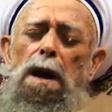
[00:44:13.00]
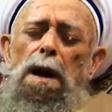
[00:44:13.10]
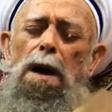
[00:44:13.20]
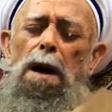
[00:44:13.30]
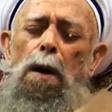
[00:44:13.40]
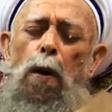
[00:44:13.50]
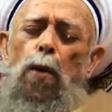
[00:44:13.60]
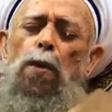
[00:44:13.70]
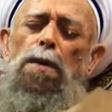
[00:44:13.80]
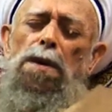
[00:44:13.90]

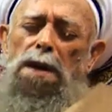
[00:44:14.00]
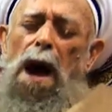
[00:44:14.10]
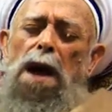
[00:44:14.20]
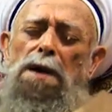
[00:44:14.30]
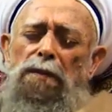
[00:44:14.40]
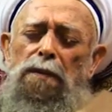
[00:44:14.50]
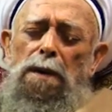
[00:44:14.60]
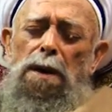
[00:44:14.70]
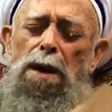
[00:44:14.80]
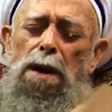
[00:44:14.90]
whole life
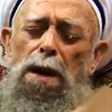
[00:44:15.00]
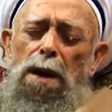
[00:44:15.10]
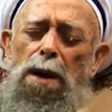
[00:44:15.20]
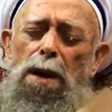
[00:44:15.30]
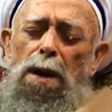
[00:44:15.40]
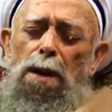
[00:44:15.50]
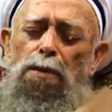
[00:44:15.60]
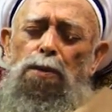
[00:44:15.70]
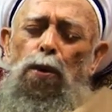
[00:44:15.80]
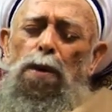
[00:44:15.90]

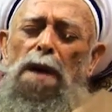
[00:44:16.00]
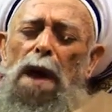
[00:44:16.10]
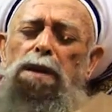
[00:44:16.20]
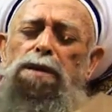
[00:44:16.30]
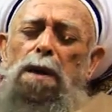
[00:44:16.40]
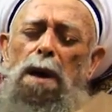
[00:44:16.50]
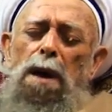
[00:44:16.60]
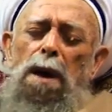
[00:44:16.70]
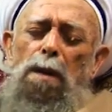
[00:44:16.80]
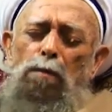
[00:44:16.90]
to that
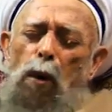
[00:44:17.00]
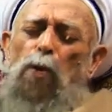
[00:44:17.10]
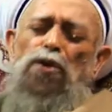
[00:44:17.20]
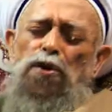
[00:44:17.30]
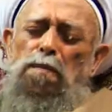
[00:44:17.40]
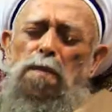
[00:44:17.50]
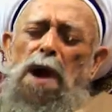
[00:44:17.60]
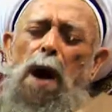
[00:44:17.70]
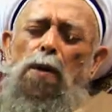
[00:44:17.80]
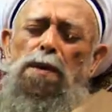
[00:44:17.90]
most
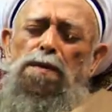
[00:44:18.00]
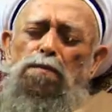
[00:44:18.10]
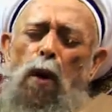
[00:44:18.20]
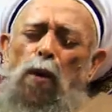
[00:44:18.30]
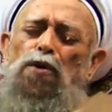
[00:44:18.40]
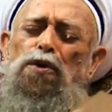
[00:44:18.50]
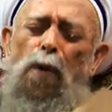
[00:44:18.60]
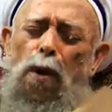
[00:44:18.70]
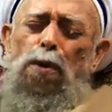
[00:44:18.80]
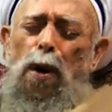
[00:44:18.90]
beloved, most
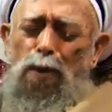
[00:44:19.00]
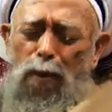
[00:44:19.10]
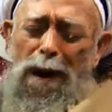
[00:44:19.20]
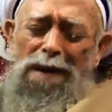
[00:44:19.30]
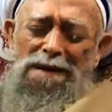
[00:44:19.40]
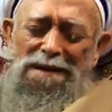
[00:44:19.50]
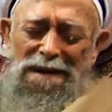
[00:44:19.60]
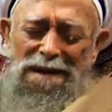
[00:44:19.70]
honored one.